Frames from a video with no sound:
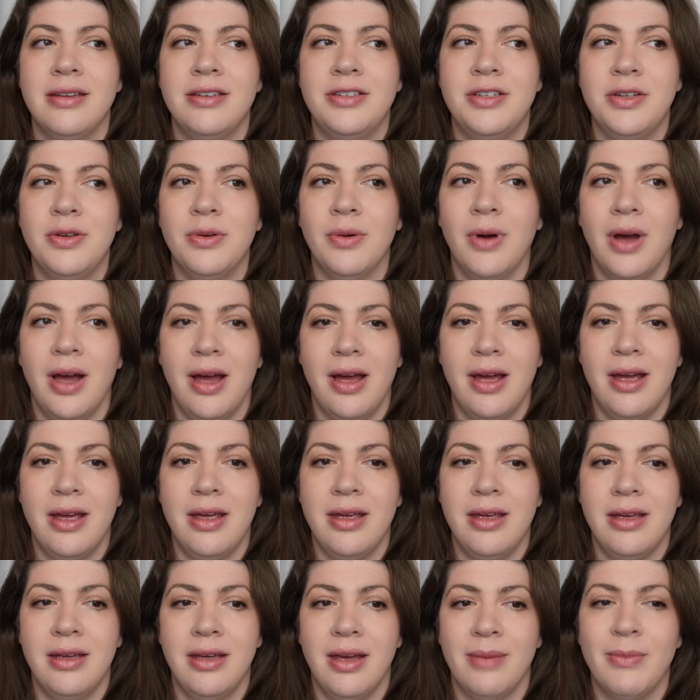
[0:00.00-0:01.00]

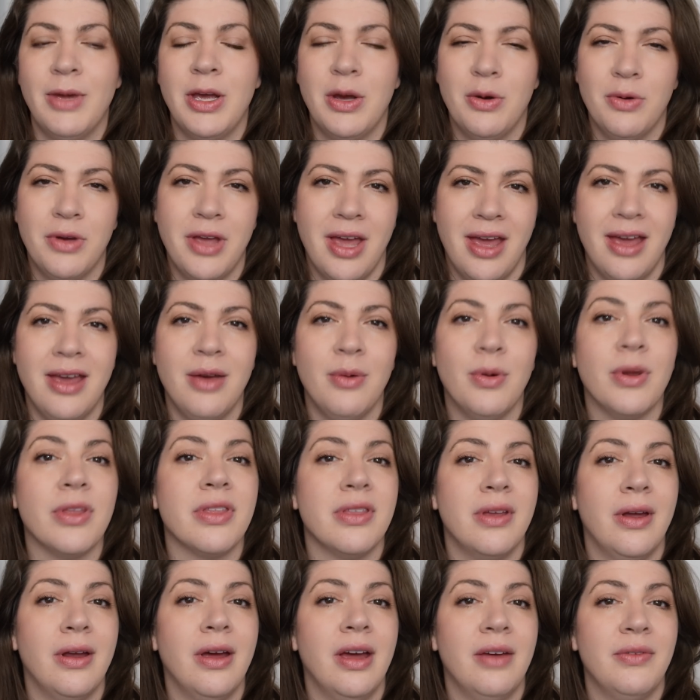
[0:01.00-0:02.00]
Am I okay with
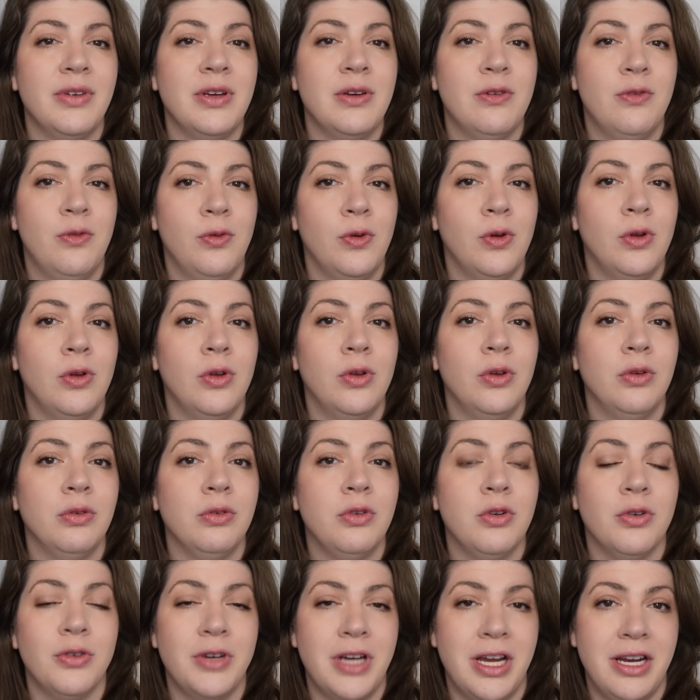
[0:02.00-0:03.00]
not having full
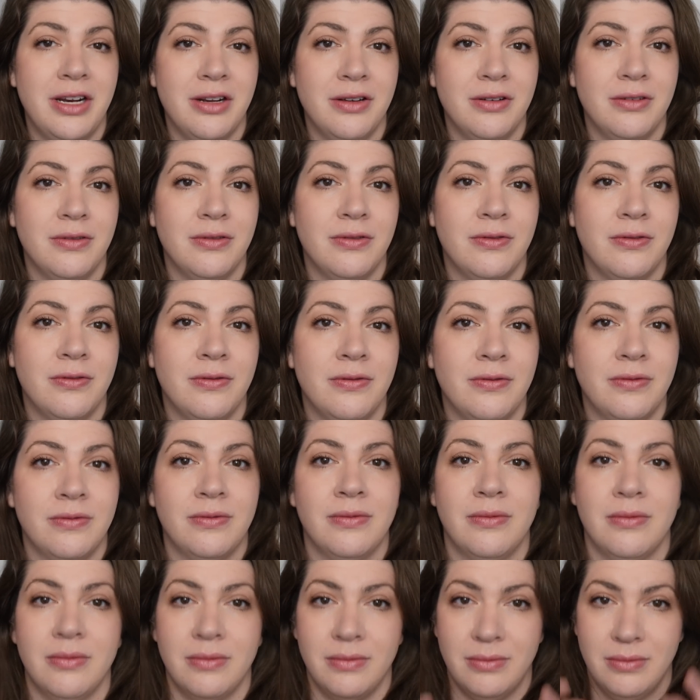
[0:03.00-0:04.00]

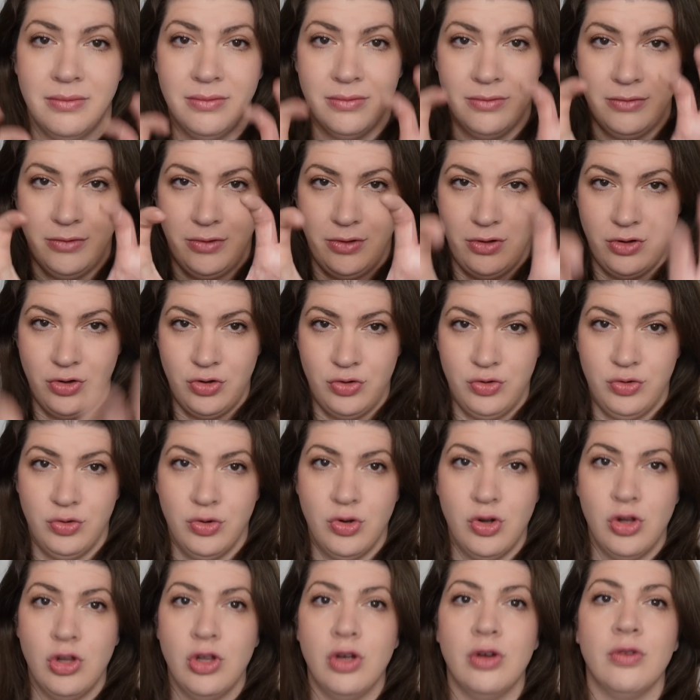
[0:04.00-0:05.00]
creative
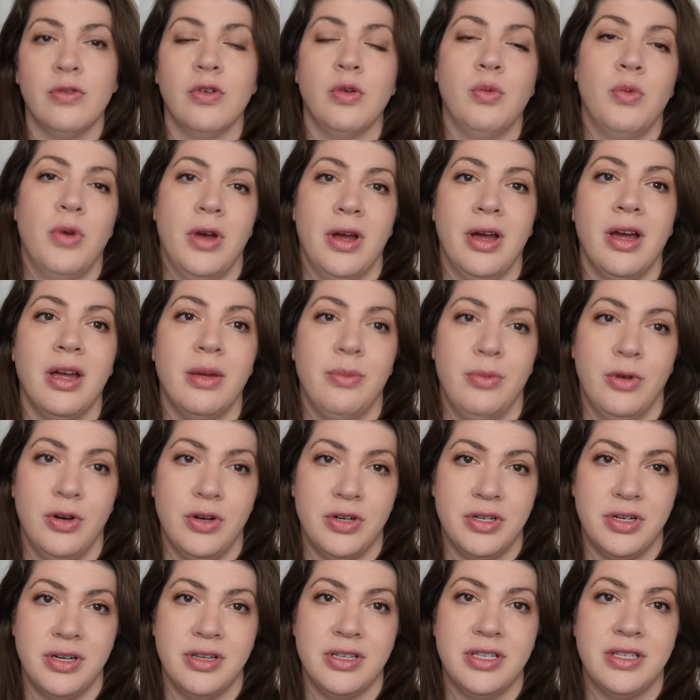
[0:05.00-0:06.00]
control over what I
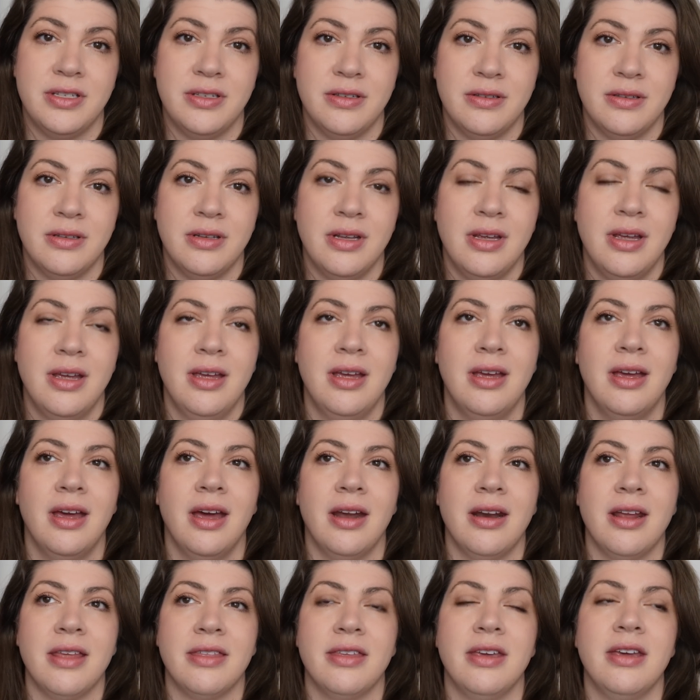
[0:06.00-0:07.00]
purchase?
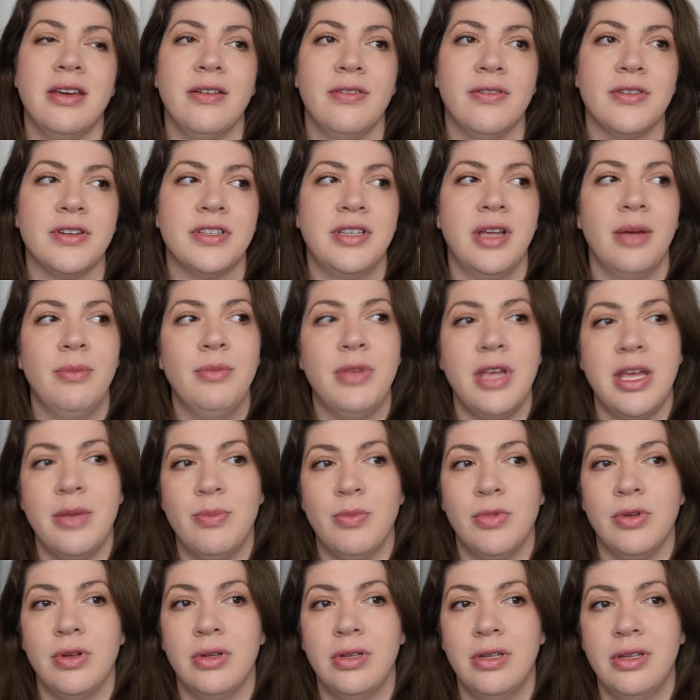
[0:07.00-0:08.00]
And I think for some
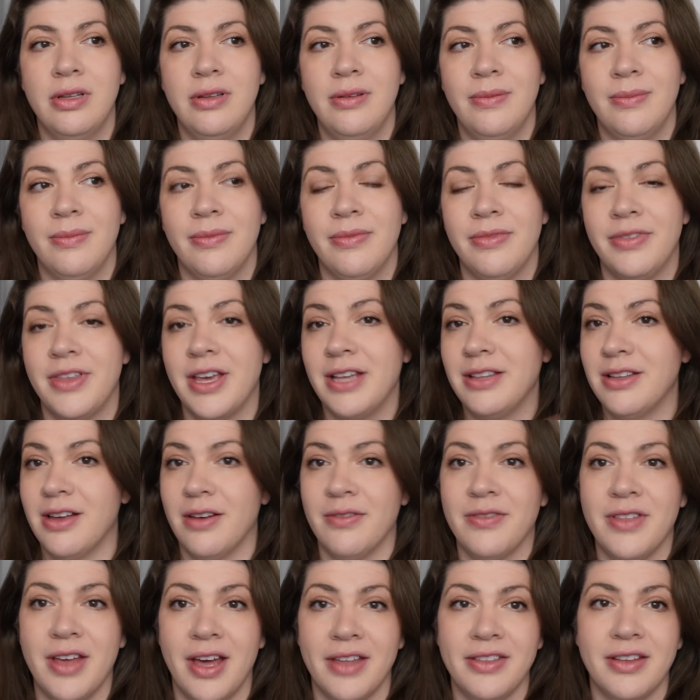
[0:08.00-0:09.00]
people, they
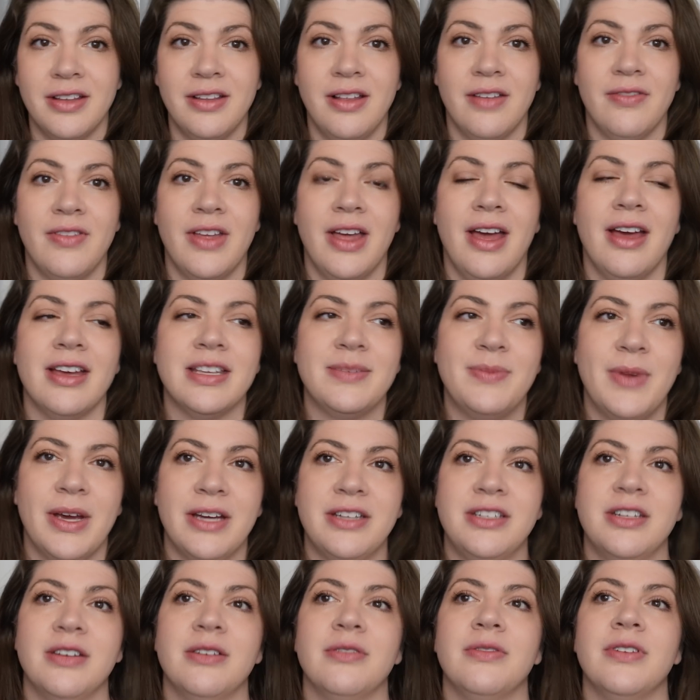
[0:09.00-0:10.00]
love that. They love the
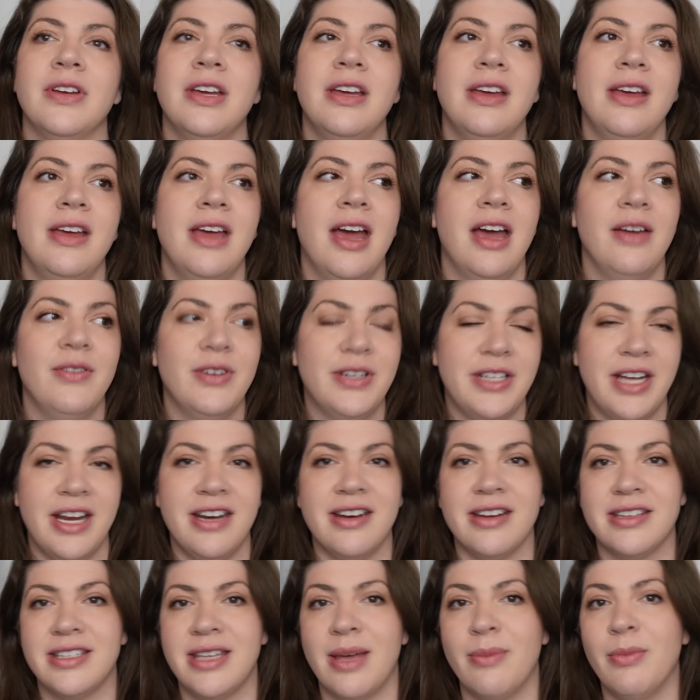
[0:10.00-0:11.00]
aspect of every day
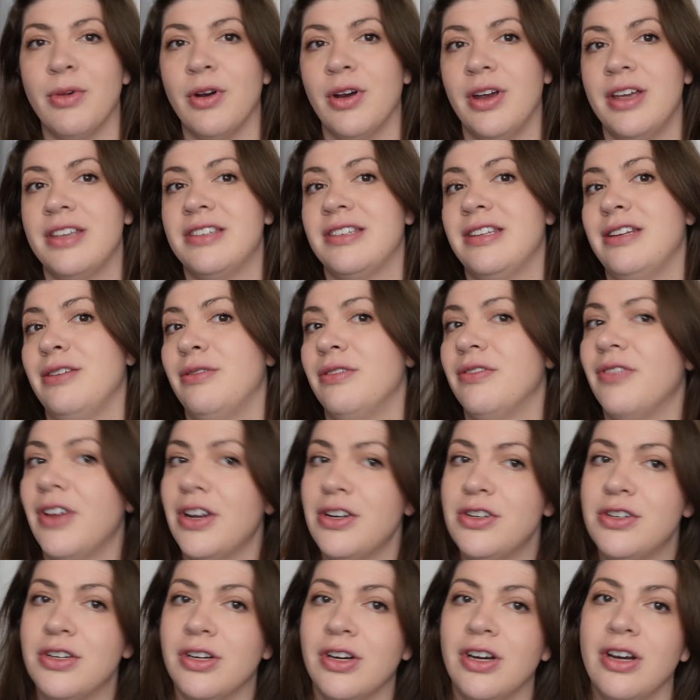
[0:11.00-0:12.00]
in December is a new
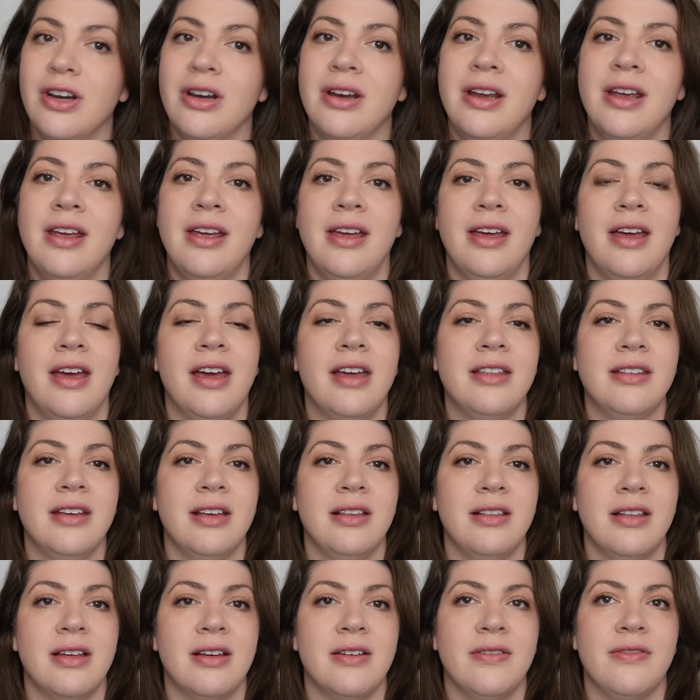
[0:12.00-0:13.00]
adventure, and they
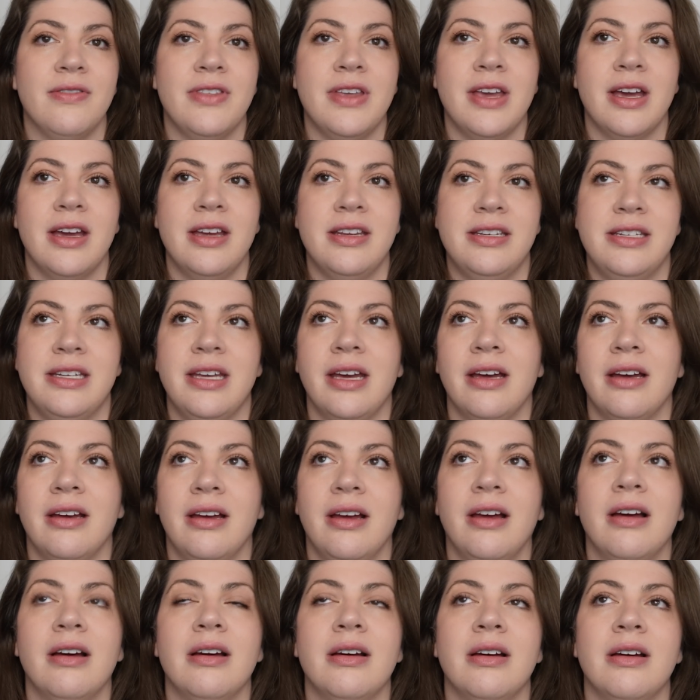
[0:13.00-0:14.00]
love the idea
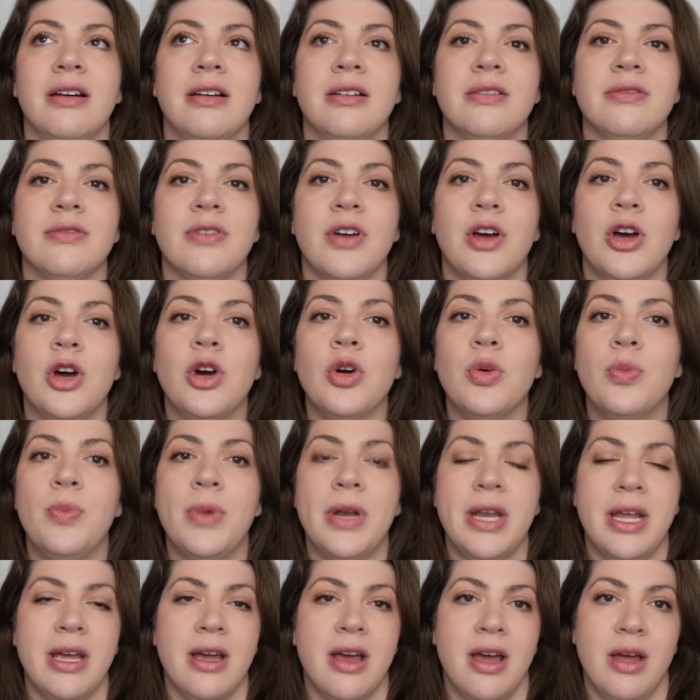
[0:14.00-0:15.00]
of
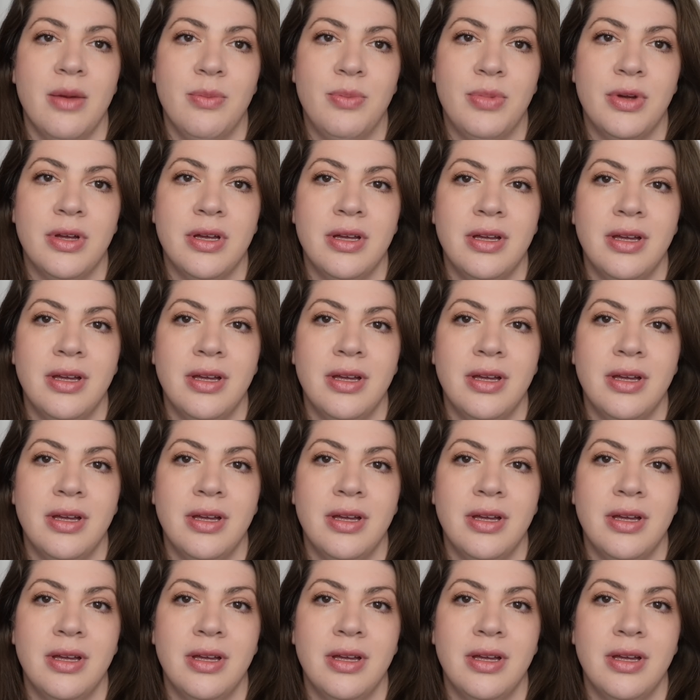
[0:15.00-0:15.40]
opening up